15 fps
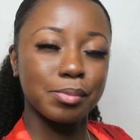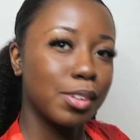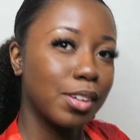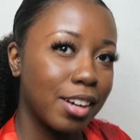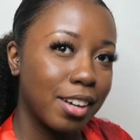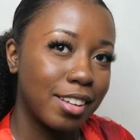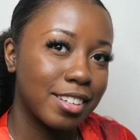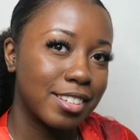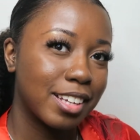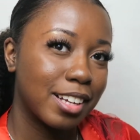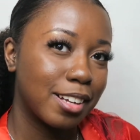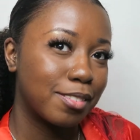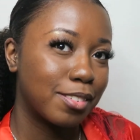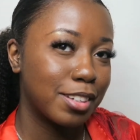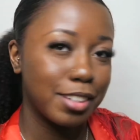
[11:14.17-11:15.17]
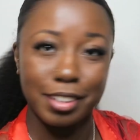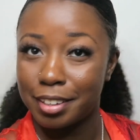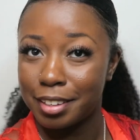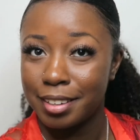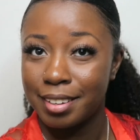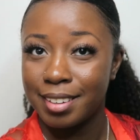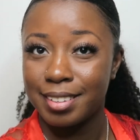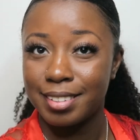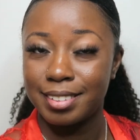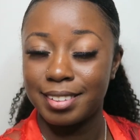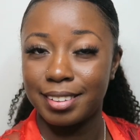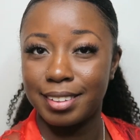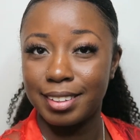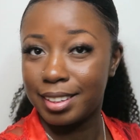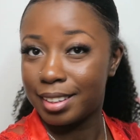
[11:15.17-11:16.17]
Got yourself a
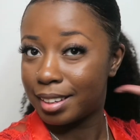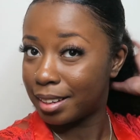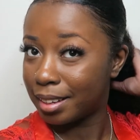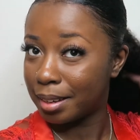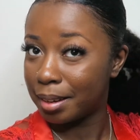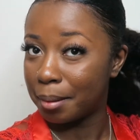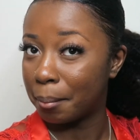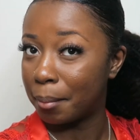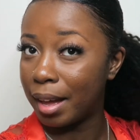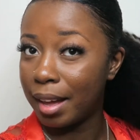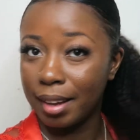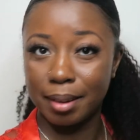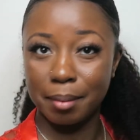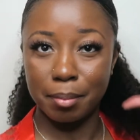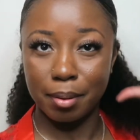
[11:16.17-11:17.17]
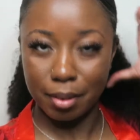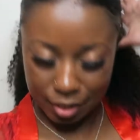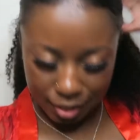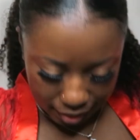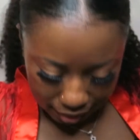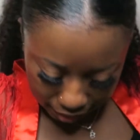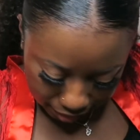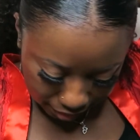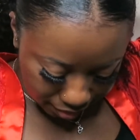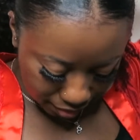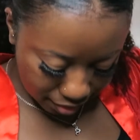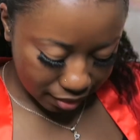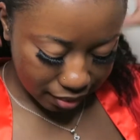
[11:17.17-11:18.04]
sleek back ponytail.